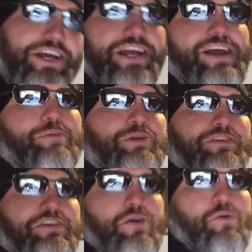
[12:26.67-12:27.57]
Second hop
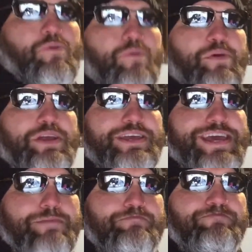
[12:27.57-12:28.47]
edition.
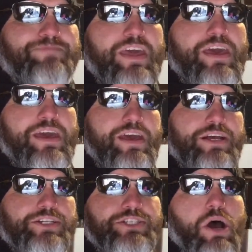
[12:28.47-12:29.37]
Yep.
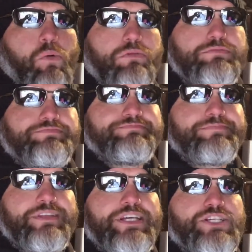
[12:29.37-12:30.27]
So,
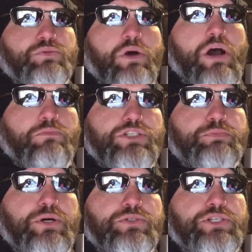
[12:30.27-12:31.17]
this one was
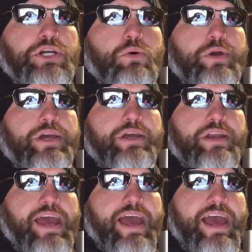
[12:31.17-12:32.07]
supposed to go
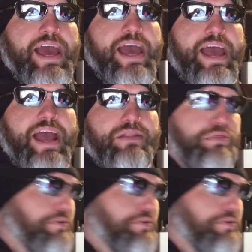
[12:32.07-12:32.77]
in at